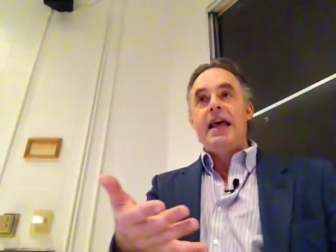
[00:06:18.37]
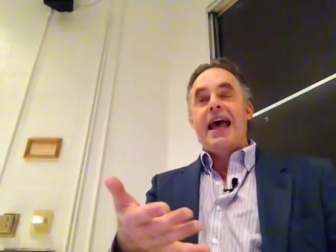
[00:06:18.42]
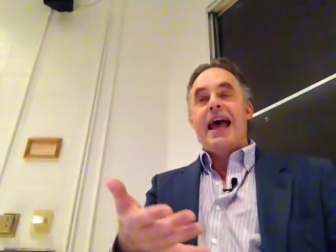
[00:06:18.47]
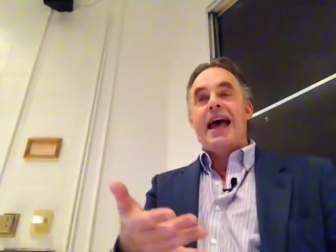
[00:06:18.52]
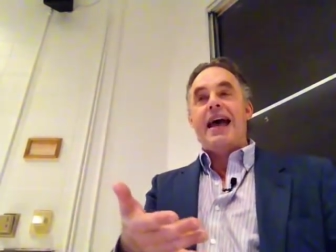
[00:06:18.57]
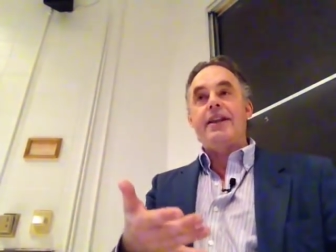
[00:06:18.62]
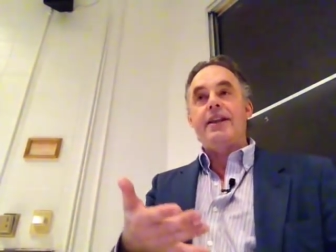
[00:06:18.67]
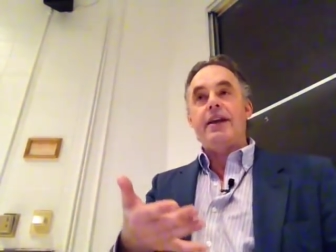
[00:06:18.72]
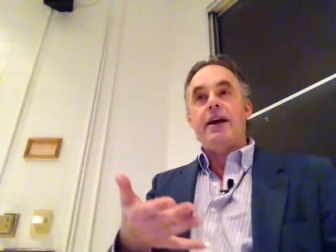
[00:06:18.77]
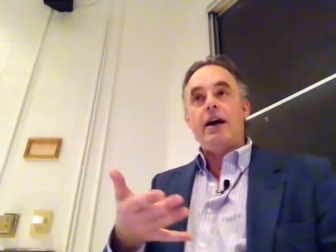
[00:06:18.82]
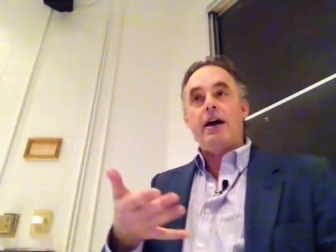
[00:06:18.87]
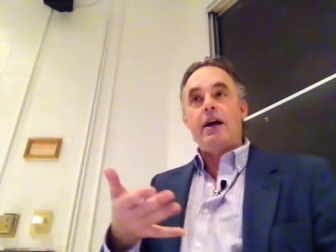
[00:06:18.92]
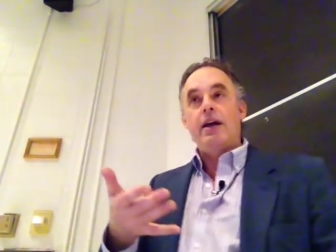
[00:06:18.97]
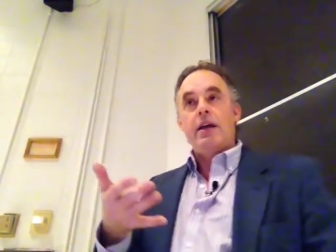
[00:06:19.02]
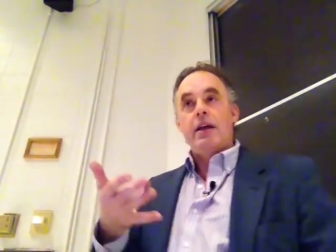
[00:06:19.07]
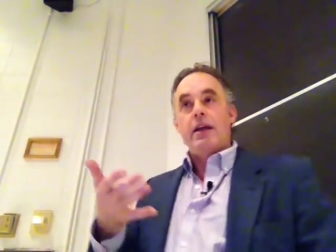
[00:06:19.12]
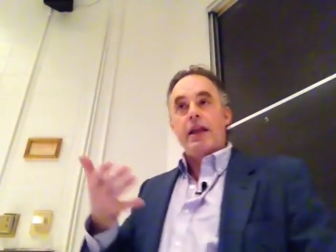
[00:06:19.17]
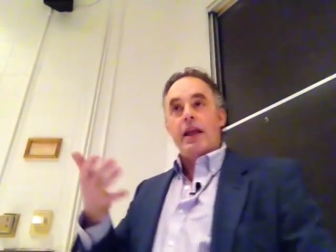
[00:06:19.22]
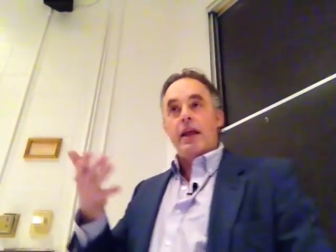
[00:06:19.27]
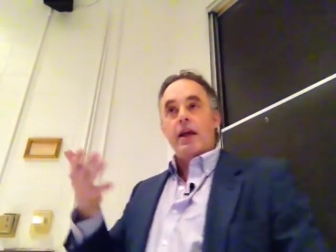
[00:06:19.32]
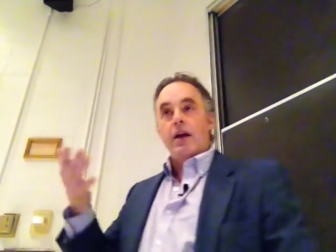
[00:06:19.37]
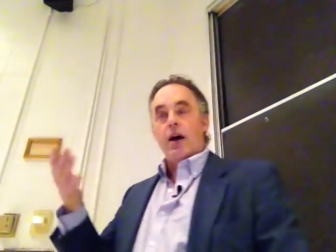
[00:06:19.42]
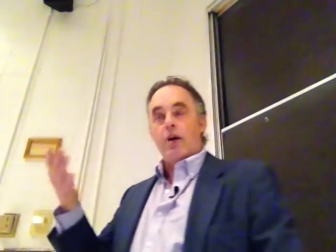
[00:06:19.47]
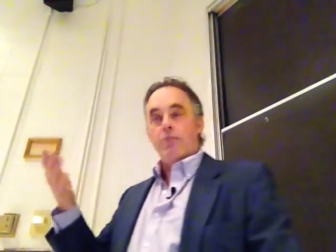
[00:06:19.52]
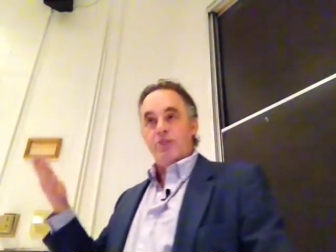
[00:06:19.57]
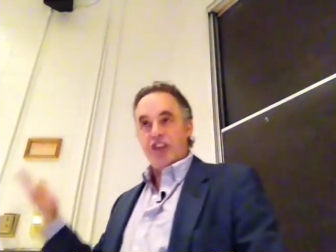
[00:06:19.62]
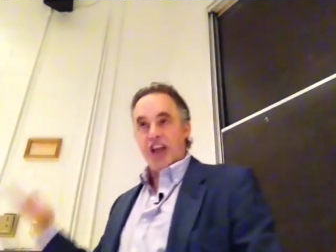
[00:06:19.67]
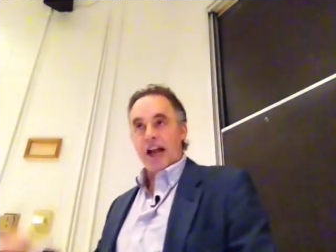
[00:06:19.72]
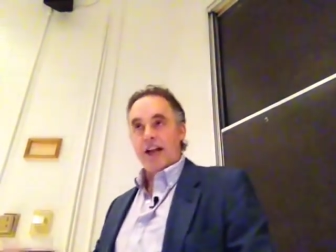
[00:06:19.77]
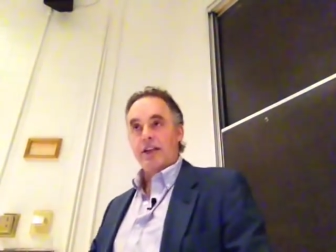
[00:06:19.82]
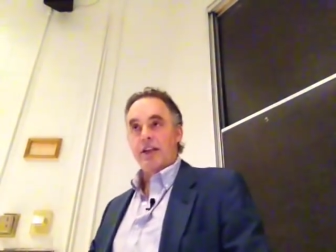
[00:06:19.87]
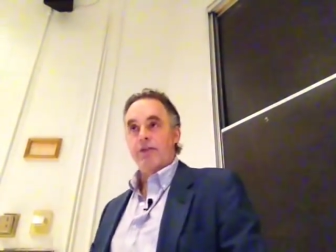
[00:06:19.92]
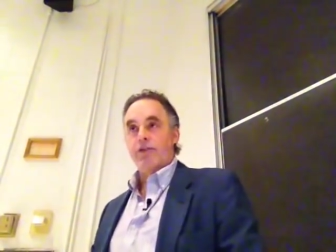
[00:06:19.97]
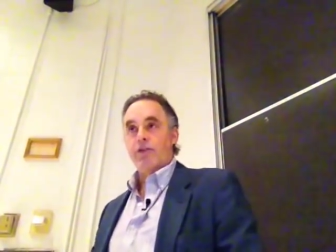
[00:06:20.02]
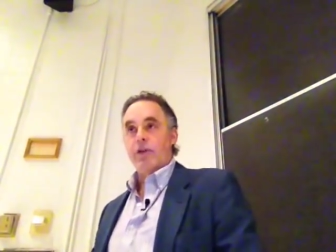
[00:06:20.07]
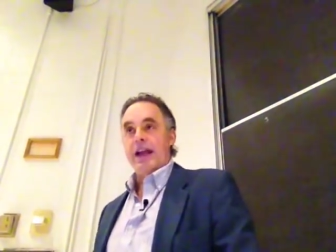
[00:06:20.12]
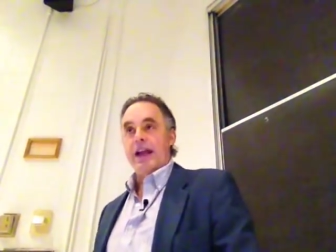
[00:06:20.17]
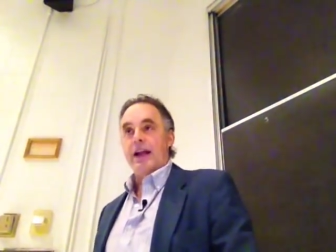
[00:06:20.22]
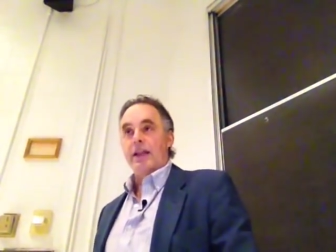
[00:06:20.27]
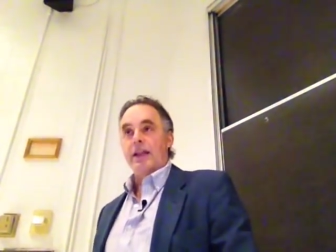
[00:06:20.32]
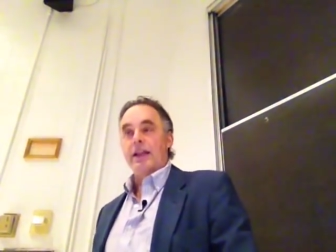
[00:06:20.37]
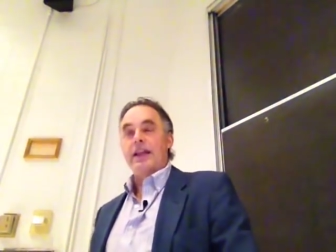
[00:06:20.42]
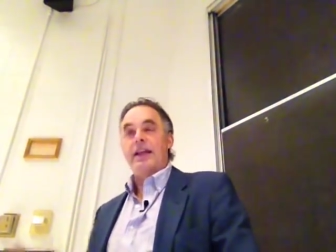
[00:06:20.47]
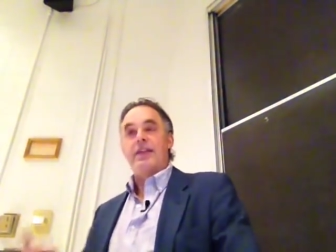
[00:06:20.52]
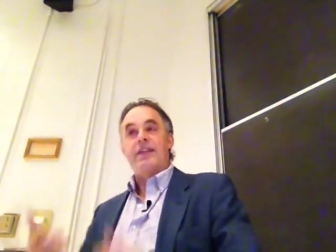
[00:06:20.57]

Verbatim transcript: and a objective reality.